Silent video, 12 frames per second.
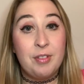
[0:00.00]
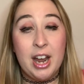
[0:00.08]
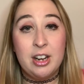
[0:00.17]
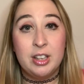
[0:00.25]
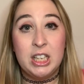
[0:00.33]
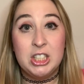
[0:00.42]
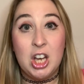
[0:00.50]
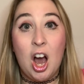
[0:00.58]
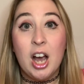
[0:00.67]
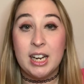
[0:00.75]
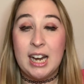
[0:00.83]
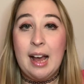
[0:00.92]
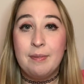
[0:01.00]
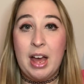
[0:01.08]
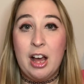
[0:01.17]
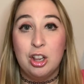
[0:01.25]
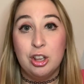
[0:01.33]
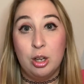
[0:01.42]
finally talk and have
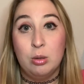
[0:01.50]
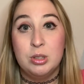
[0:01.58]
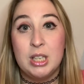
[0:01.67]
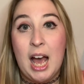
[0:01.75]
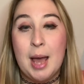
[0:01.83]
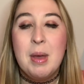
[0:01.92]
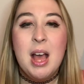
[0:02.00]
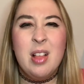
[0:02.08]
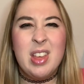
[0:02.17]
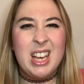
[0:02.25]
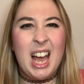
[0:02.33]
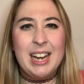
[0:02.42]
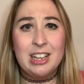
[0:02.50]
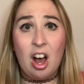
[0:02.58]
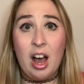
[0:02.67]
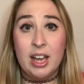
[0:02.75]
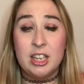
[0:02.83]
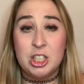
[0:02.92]
that alone time, they kind of
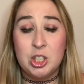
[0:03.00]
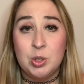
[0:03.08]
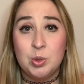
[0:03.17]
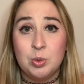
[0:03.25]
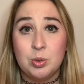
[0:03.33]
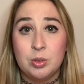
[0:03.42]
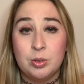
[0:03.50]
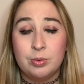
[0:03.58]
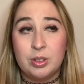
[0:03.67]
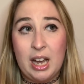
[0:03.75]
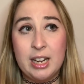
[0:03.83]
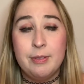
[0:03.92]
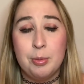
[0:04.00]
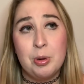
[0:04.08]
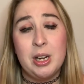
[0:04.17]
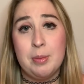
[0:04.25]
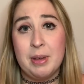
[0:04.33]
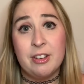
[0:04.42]
got into kind of a
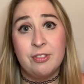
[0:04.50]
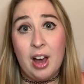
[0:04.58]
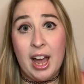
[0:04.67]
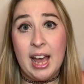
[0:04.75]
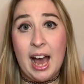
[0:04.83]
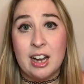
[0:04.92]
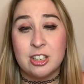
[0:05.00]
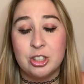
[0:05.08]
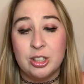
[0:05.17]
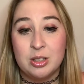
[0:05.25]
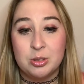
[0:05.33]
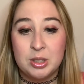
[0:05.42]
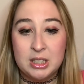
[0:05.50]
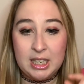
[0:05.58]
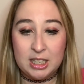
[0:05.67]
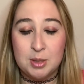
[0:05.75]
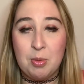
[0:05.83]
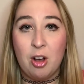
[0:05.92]
pretty big fight, actually. I was going to say
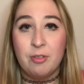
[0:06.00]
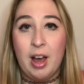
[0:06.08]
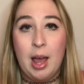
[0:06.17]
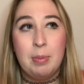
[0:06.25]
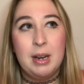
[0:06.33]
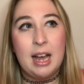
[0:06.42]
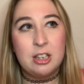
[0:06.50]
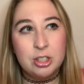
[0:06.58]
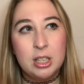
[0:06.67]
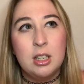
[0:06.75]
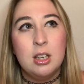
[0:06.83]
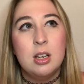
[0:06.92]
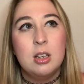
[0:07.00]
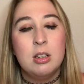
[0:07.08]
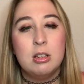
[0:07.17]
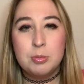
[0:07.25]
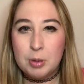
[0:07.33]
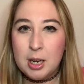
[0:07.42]
a small fight, but actually
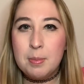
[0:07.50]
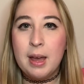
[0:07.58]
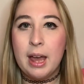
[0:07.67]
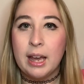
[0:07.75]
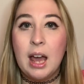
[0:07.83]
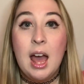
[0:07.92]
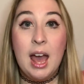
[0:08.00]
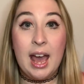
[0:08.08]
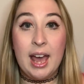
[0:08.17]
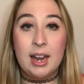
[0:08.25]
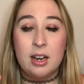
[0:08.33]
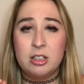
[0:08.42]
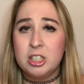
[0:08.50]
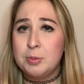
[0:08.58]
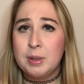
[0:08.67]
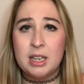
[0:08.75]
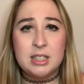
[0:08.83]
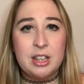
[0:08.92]
it's pretty big. And just
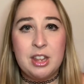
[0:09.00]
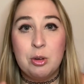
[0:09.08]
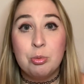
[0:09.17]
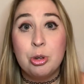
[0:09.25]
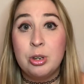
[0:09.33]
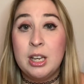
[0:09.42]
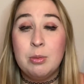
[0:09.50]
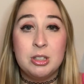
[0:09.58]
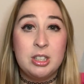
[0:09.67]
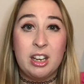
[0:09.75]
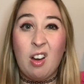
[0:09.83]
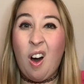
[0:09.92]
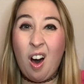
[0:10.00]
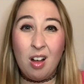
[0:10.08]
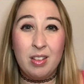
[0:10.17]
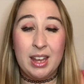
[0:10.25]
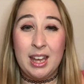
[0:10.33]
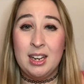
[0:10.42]
because I think Rudy was like
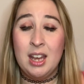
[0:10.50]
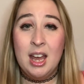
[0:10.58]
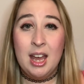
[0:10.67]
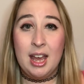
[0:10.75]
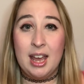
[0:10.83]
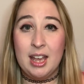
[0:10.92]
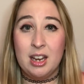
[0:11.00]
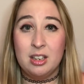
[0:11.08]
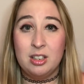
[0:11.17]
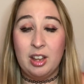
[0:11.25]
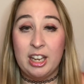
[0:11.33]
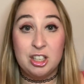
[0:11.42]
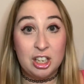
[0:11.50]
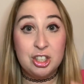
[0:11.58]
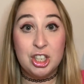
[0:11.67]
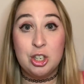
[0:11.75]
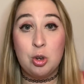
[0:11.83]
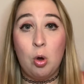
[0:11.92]
all in, and like, and
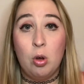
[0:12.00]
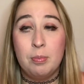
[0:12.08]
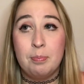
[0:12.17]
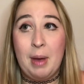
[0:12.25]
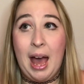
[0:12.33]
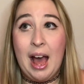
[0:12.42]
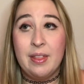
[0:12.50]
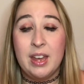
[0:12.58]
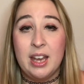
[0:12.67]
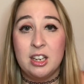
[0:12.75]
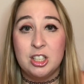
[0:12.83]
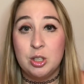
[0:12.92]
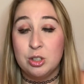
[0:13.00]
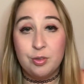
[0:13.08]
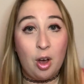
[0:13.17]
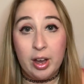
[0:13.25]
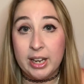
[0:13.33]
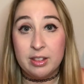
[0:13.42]
she told Matt that she was
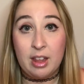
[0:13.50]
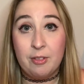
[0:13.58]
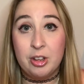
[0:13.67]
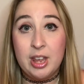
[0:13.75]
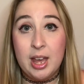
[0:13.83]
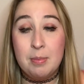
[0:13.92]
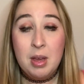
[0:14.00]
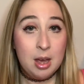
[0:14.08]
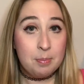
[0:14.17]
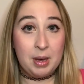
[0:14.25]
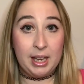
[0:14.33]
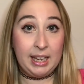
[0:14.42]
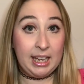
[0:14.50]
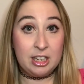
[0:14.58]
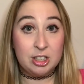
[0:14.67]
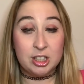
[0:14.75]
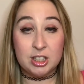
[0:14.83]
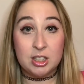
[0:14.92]
falling in love with him, but he
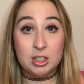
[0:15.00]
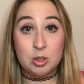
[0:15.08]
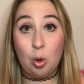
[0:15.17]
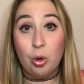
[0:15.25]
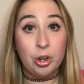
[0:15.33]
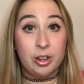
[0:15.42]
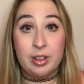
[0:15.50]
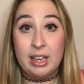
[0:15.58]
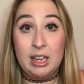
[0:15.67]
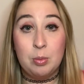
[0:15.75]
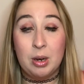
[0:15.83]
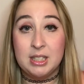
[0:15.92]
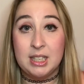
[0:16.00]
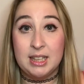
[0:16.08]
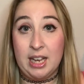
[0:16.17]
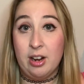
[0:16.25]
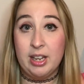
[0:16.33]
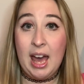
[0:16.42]
just told her that he wasn't
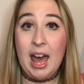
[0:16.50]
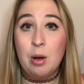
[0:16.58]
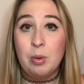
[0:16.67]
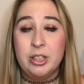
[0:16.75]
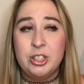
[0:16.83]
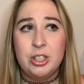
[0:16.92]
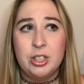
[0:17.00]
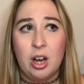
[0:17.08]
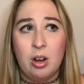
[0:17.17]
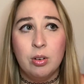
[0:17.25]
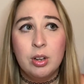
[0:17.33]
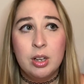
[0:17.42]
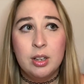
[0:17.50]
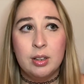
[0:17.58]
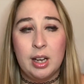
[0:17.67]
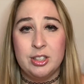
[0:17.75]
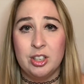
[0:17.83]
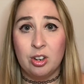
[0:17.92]
there yet, which, you know,
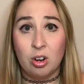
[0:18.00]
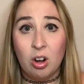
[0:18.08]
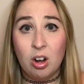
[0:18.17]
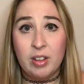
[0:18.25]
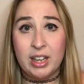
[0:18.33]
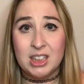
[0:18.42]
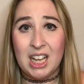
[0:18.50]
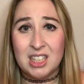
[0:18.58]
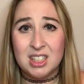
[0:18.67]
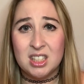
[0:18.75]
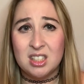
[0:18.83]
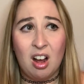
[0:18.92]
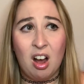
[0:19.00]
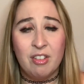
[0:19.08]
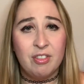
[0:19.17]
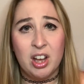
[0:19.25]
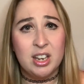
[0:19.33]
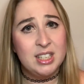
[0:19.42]
as a girl, like, that's
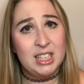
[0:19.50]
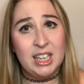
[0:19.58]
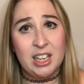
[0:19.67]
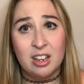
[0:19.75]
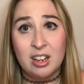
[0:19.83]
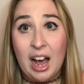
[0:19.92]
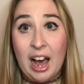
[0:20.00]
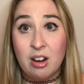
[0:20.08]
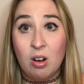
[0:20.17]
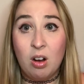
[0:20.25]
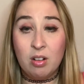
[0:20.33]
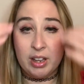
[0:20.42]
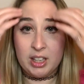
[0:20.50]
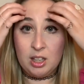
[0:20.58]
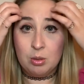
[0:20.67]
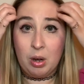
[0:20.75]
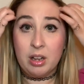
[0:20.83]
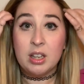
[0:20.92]
not fun to hear at all. Like,
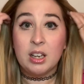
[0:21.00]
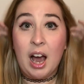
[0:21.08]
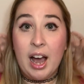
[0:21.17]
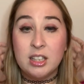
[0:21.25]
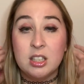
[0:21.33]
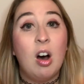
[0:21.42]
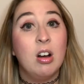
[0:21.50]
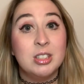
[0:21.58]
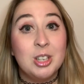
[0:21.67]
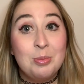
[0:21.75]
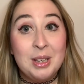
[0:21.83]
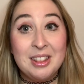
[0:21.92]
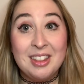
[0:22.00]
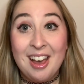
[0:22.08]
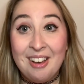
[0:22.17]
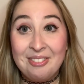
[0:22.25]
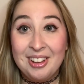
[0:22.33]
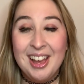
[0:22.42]
you want the guy to also be in
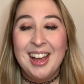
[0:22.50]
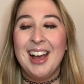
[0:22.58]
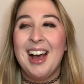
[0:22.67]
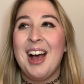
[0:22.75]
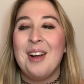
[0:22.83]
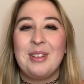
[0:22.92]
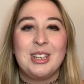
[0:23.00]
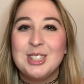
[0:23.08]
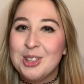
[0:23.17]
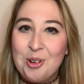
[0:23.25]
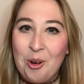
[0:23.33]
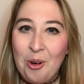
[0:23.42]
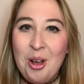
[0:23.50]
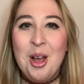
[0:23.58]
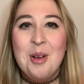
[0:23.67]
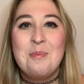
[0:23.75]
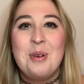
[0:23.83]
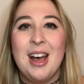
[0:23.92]
love. That's the goal.
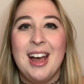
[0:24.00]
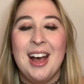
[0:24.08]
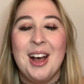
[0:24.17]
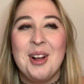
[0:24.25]
But